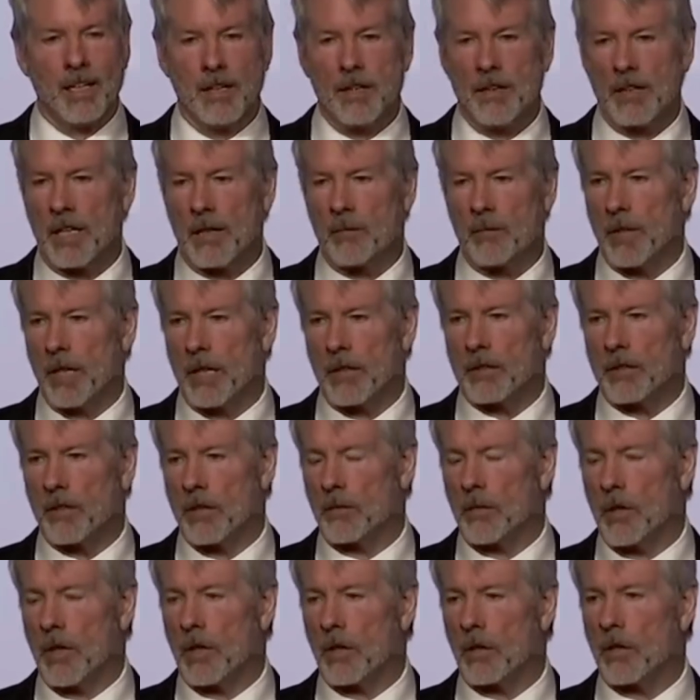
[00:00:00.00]
That makes them
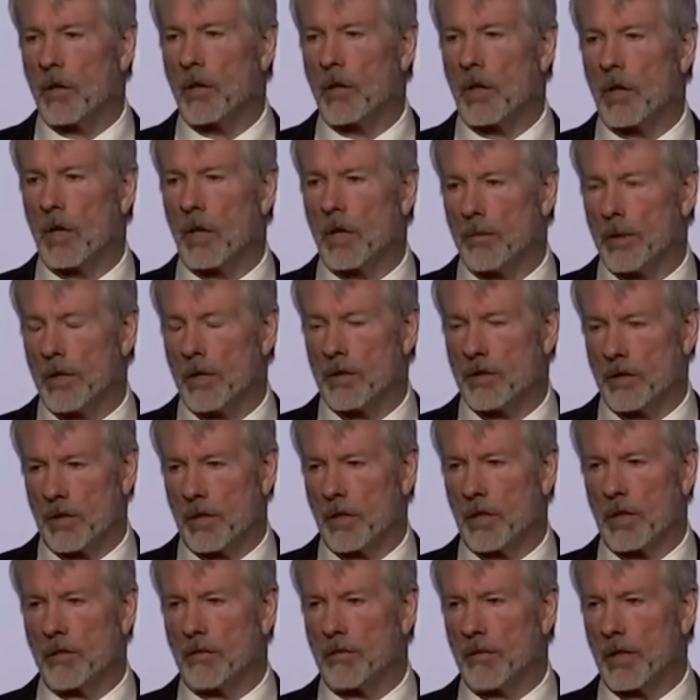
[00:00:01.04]
all garbage
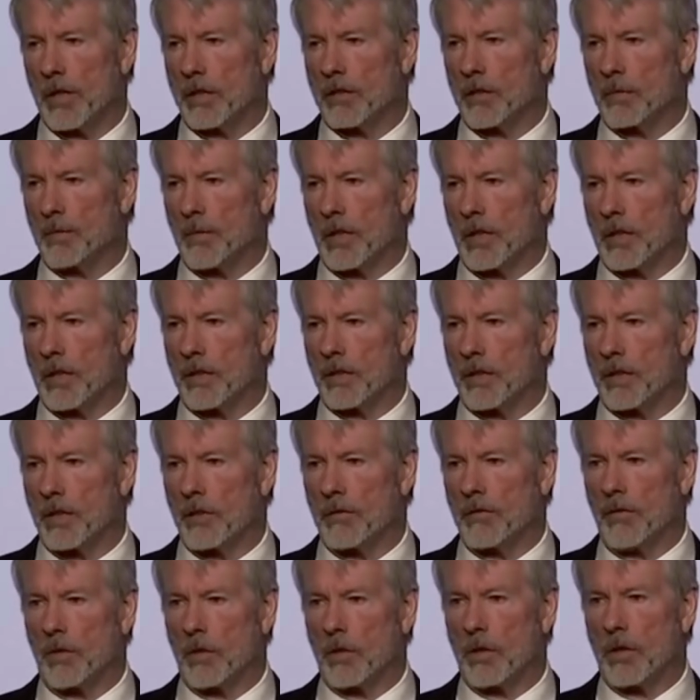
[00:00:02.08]
investments
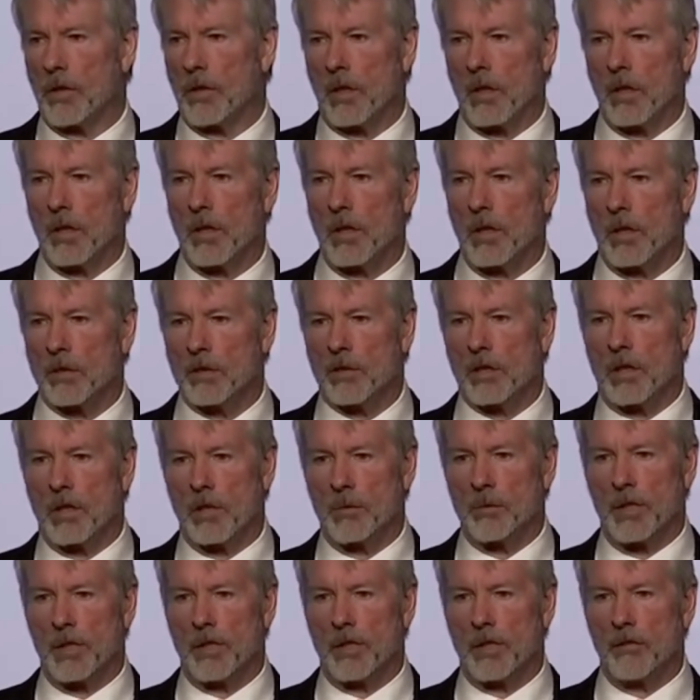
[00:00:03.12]
for a long-term
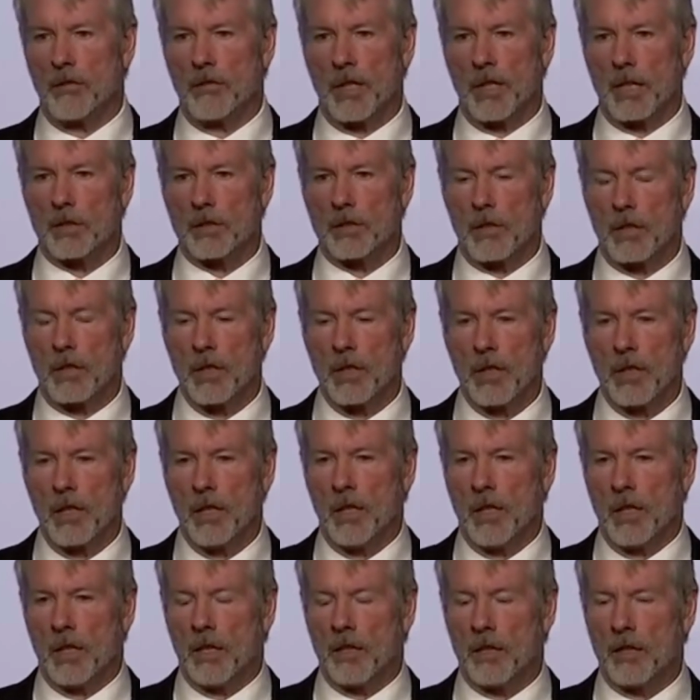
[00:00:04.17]
investor.
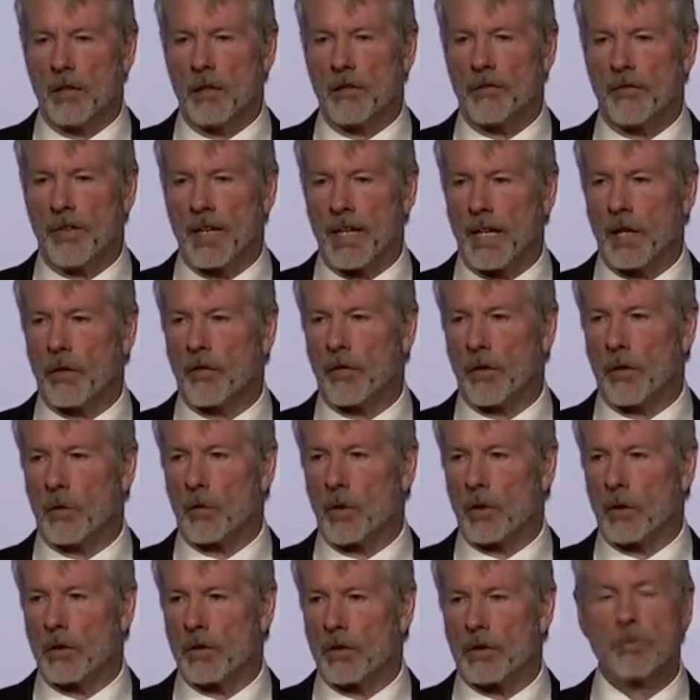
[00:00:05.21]
They're in fact the
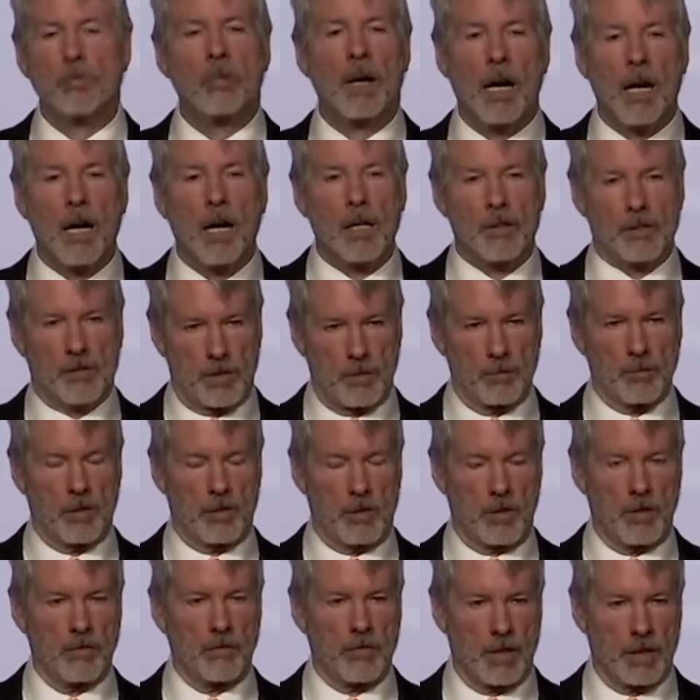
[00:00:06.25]
worst possible
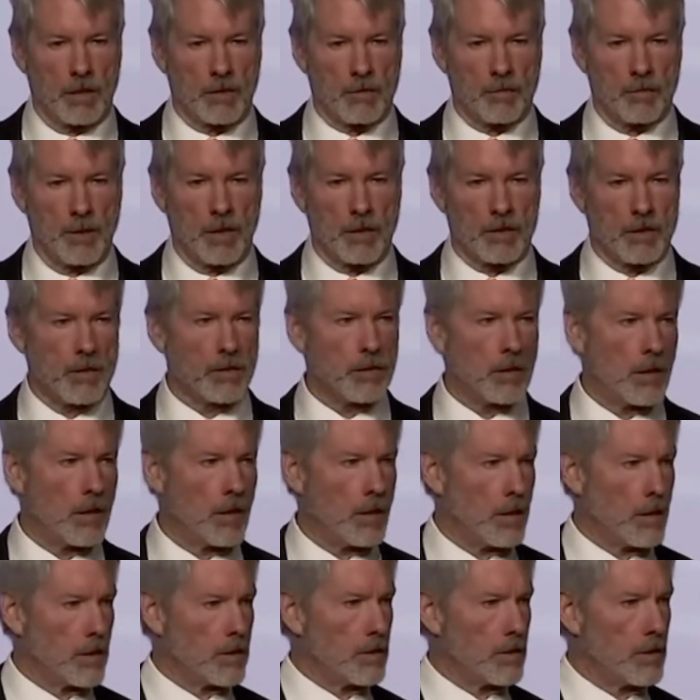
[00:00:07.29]
investments as a
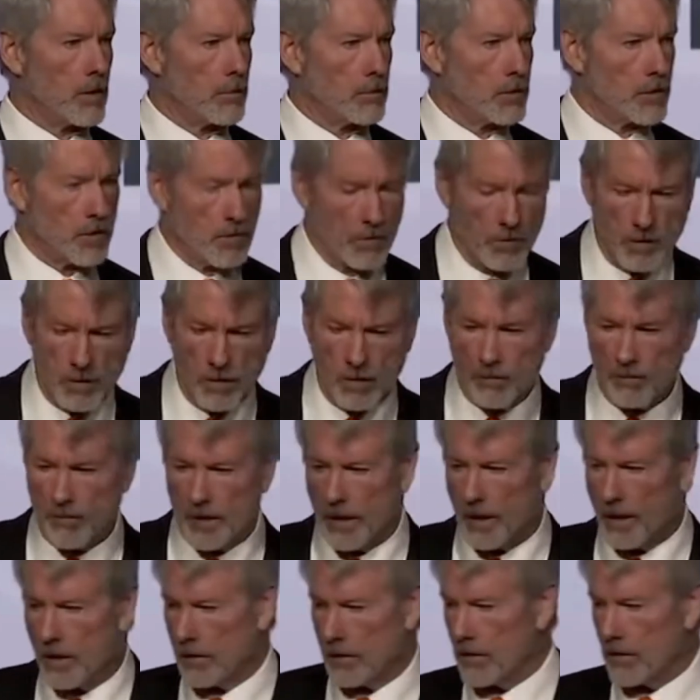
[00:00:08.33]
long-term store of
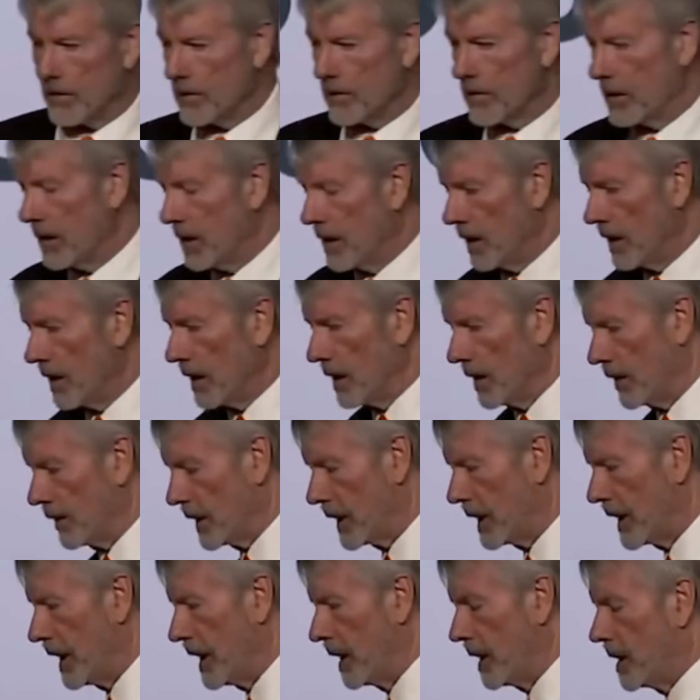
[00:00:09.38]
value. The
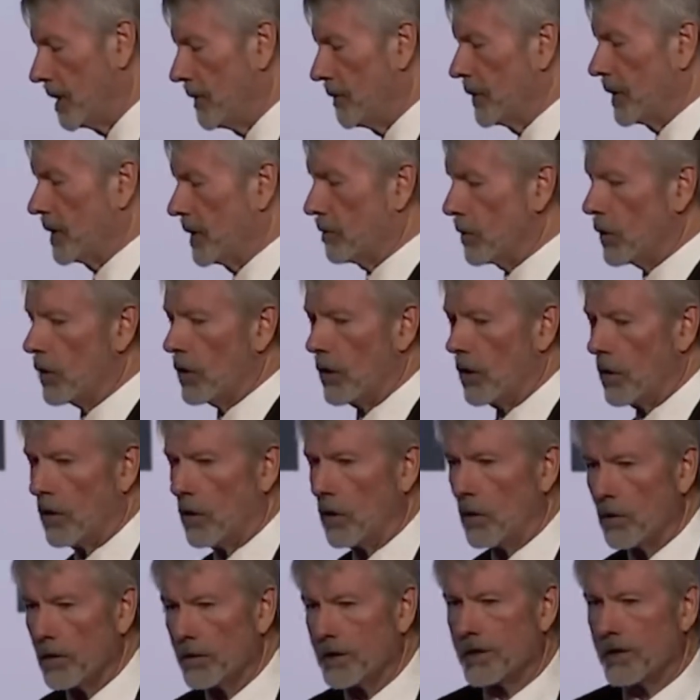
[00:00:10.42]
king of them,
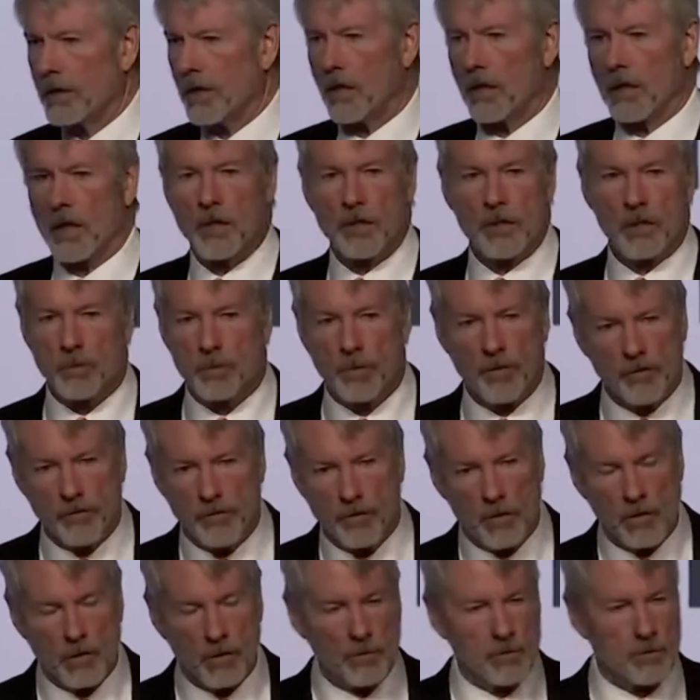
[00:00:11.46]
gold, still
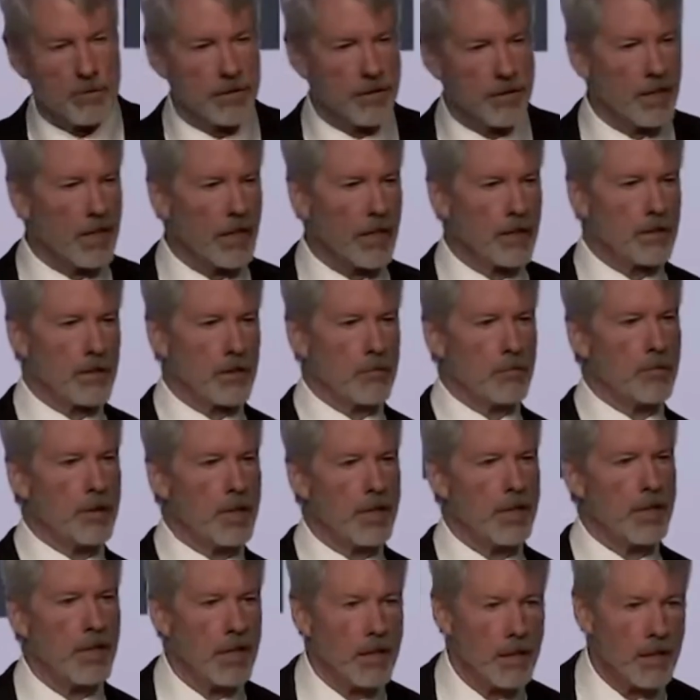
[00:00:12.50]
underperforms the
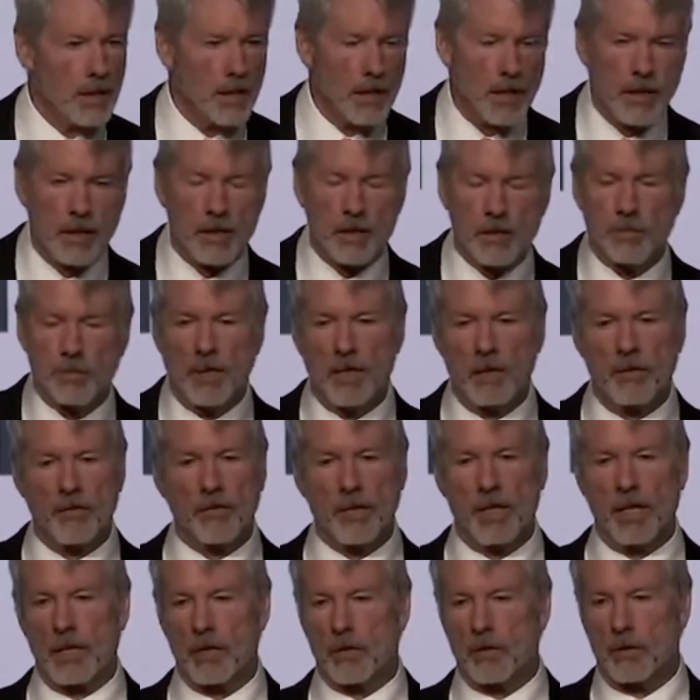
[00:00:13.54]
S&P index by a
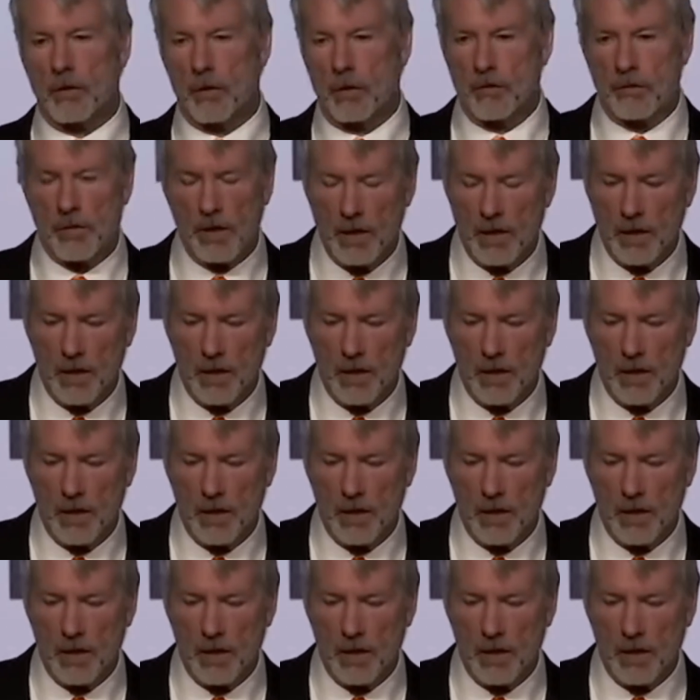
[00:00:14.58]
factor of